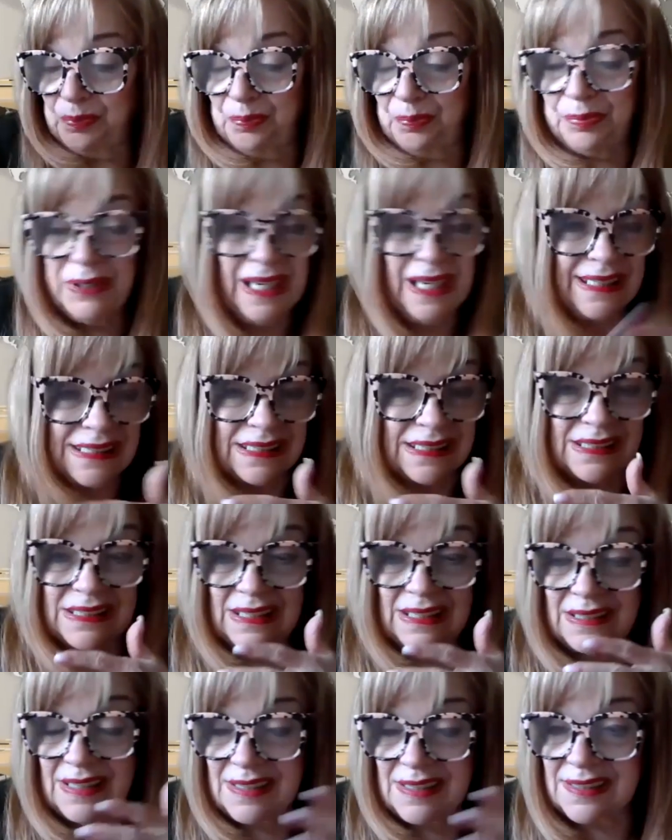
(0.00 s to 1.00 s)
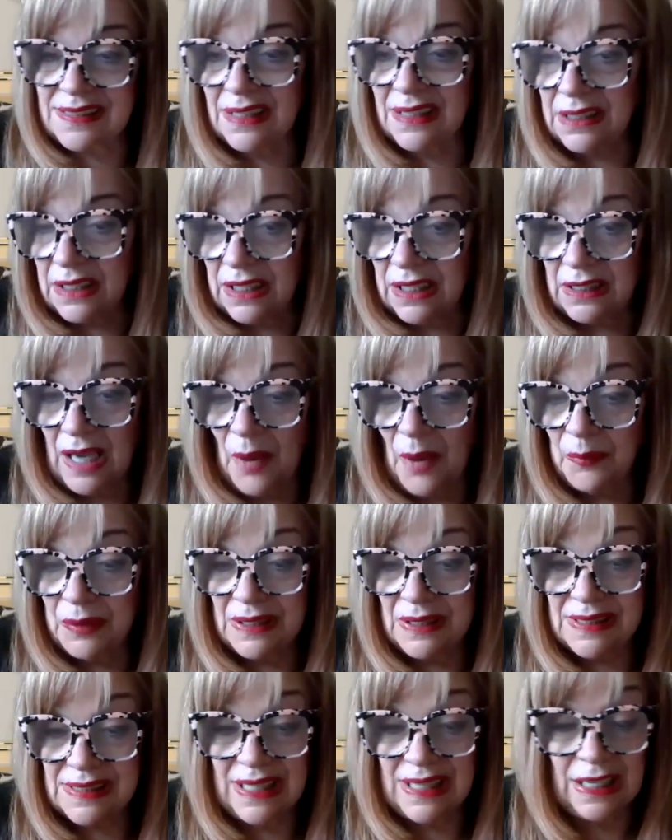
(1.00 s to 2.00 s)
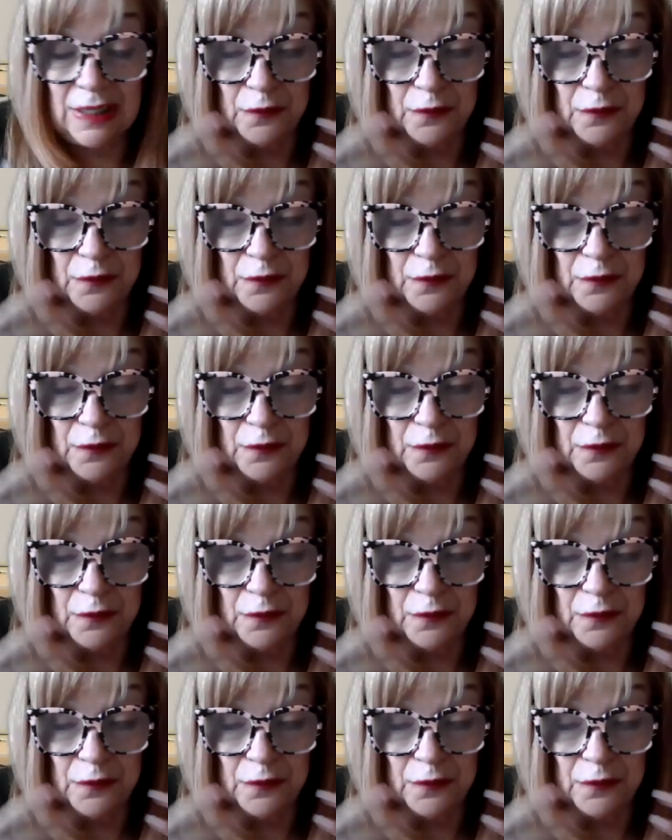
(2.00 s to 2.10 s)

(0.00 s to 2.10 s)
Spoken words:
places in the city, and I'm going to say,